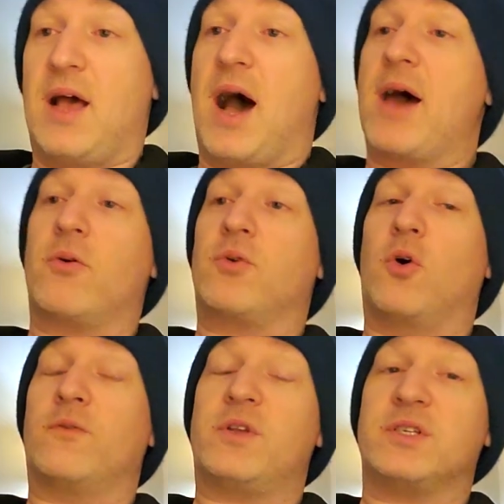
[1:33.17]
I don't
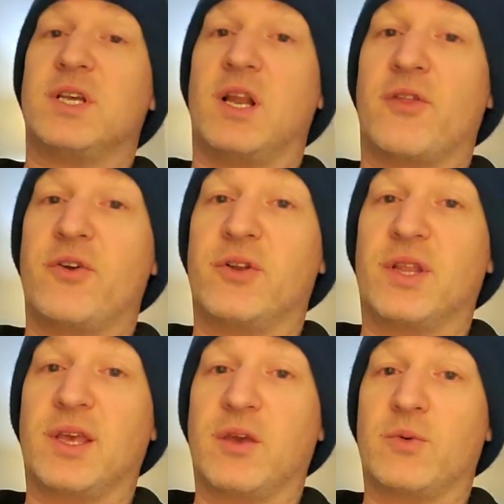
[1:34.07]
know if there's another
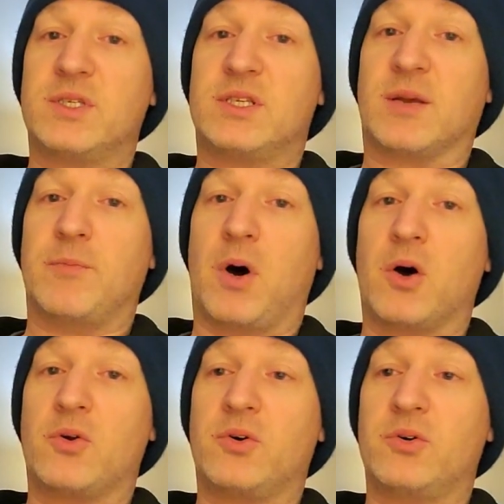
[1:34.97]
linguistic
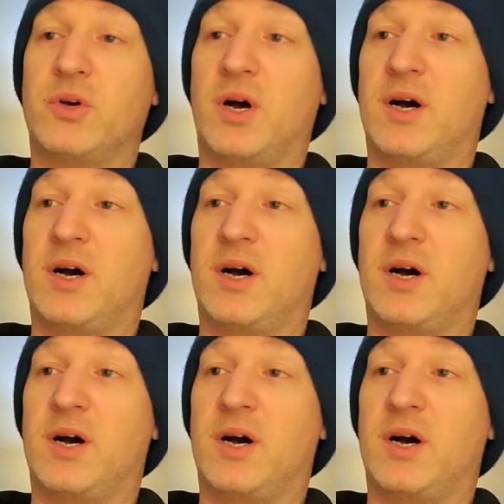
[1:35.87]
model